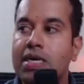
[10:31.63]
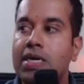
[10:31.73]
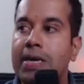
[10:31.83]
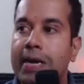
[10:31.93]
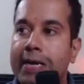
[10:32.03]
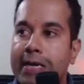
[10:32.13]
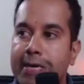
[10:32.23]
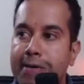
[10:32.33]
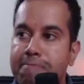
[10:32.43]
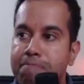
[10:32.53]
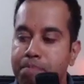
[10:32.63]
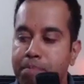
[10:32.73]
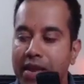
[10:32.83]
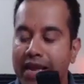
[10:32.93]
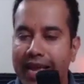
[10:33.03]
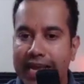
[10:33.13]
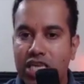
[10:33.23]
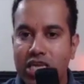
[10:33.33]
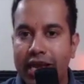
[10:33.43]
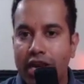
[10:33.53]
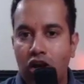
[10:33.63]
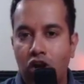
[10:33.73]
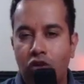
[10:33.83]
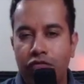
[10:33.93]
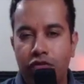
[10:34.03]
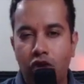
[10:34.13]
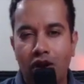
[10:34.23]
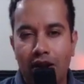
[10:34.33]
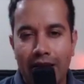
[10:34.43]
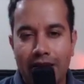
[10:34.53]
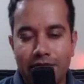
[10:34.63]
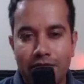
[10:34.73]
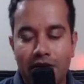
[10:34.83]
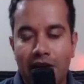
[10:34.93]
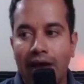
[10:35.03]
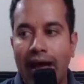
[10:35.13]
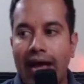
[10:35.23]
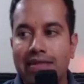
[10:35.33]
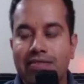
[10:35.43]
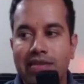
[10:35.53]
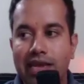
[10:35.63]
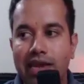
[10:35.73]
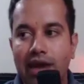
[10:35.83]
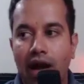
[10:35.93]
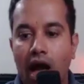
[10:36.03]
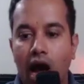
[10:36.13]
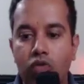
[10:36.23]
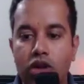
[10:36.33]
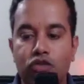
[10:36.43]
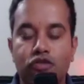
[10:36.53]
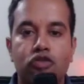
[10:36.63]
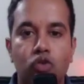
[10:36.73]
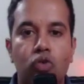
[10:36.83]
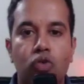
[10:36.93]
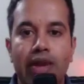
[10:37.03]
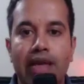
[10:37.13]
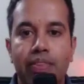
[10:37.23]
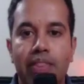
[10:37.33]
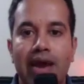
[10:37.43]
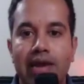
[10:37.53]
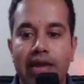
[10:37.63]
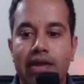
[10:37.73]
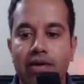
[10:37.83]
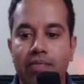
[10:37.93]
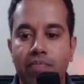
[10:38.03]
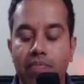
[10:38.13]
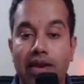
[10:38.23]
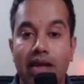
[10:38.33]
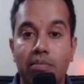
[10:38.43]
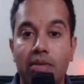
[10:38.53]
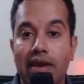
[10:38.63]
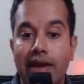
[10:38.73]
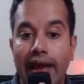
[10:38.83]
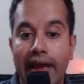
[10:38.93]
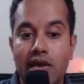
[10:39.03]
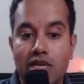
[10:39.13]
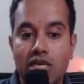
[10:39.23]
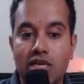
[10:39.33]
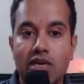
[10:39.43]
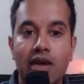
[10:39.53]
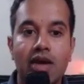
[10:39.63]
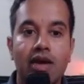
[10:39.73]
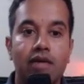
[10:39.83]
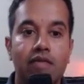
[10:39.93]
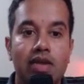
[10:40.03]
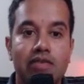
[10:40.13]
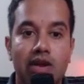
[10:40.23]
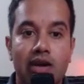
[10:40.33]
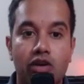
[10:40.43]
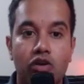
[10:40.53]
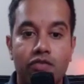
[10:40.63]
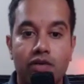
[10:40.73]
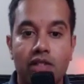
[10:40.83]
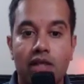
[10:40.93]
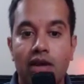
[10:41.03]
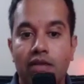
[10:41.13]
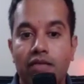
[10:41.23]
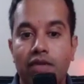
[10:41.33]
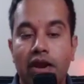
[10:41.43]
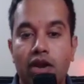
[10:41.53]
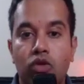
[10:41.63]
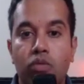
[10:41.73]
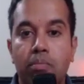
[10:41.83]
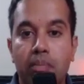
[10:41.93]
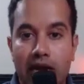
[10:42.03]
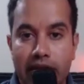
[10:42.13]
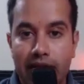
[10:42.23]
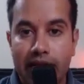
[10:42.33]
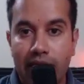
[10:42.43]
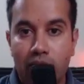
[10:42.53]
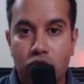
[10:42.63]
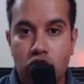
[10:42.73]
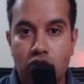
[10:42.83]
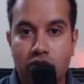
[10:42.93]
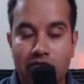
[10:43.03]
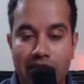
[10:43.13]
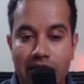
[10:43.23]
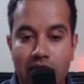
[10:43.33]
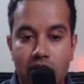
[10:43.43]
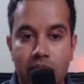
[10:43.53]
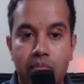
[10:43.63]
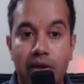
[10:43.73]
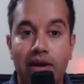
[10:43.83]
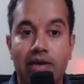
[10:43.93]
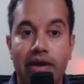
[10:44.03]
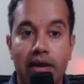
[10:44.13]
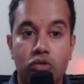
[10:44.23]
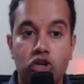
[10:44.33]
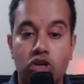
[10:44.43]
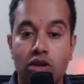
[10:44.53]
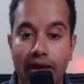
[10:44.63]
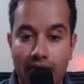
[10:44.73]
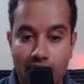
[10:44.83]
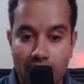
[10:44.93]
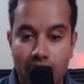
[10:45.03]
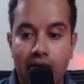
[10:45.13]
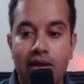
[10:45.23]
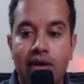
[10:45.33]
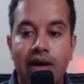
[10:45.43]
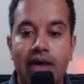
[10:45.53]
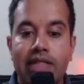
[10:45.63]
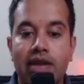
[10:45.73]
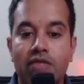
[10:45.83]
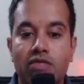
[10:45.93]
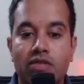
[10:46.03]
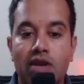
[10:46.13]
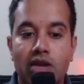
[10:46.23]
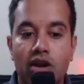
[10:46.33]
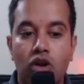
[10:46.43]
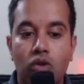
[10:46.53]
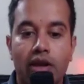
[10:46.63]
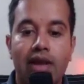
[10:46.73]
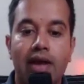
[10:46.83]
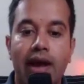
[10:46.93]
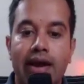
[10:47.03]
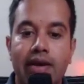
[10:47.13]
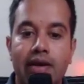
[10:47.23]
and pick each area of your life and see how do you score in that area. It can be energy, we started off with, we went to mental and emotional state, mental and emotional health, and then we have started looking at